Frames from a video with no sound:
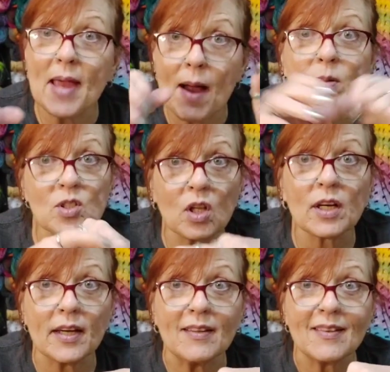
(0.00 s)
me, I was
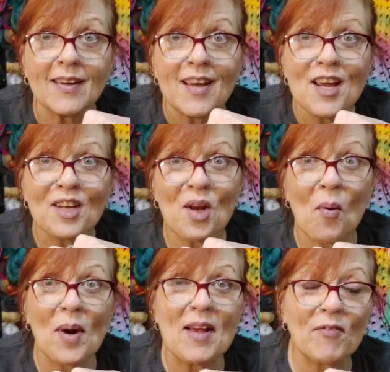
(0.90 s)
looking. You
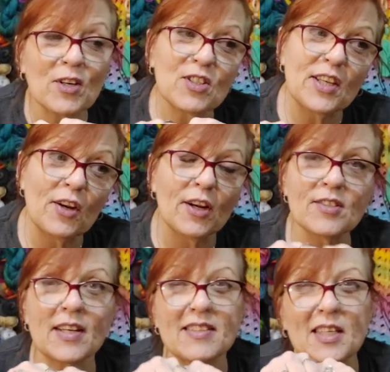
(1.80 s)
know, when I first seen
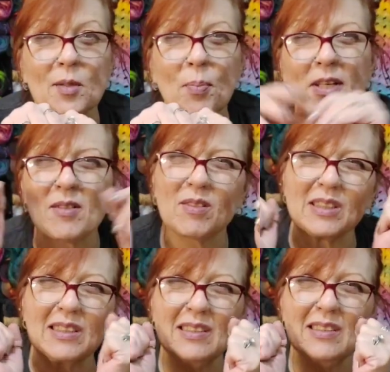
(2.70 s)
hers I seen the price, I was
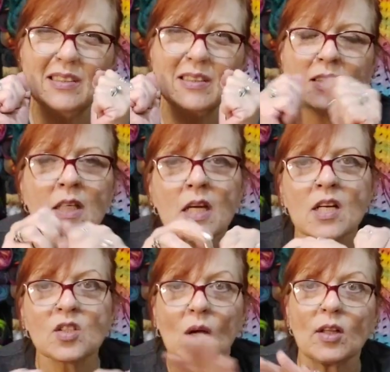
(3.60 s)
like, Ugh.
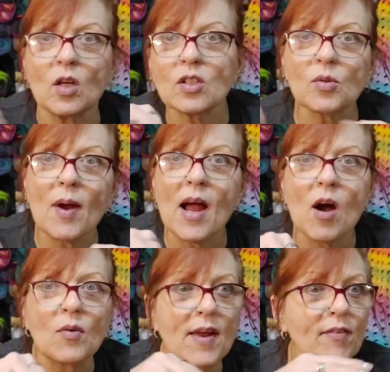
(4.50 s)
so I looked
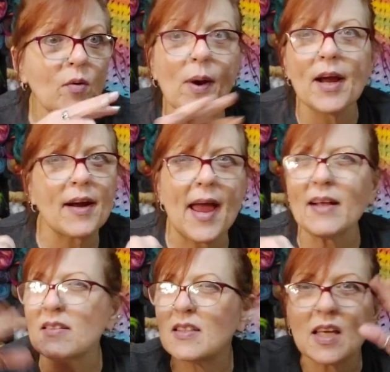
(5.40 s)
around everywhere,
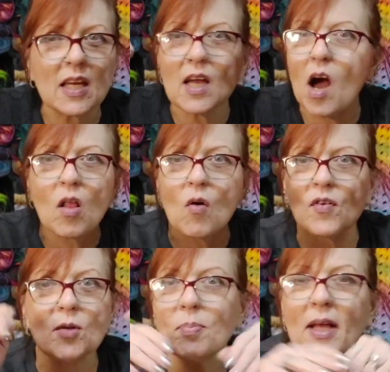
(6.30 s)
Etsy, all
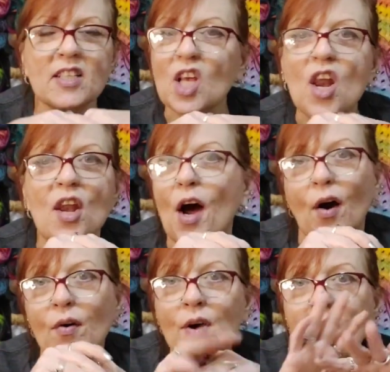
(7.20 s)
over the place.
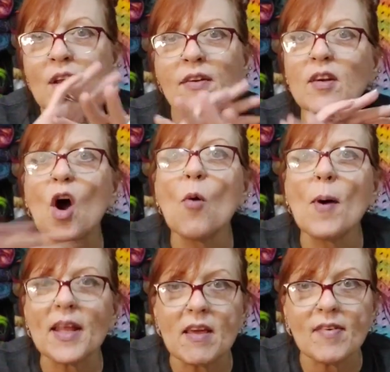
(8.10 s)
No,
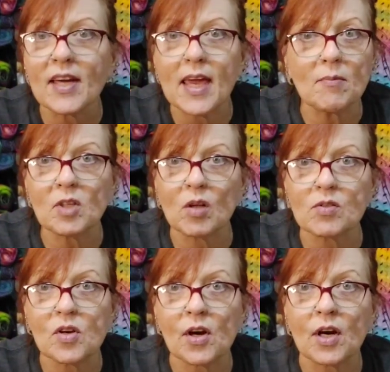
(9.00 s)
Nobody even came
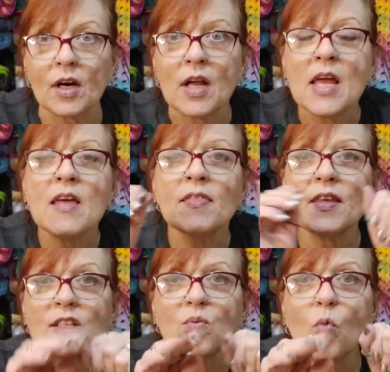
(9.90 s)
close to her.
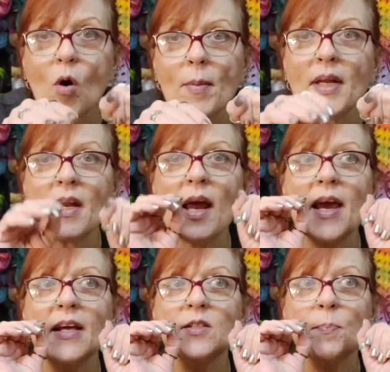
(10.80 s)
This woman
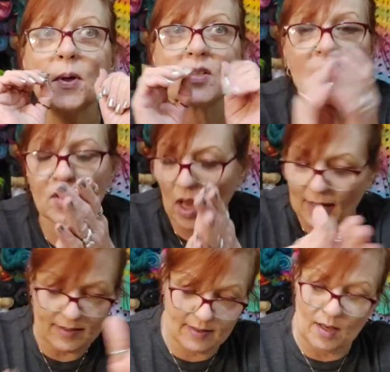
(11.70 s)
is
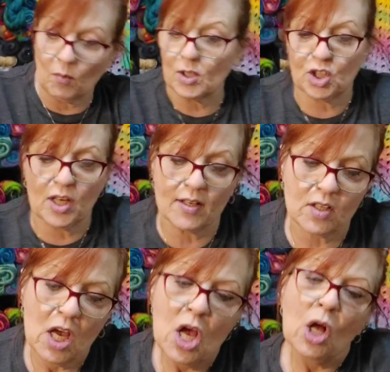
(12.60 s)
precise in what she
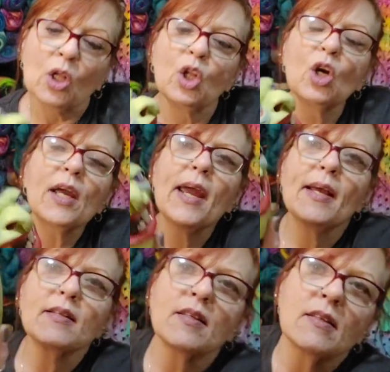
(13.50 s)
does. Look
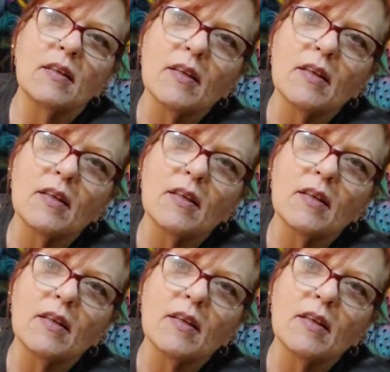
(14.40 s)
at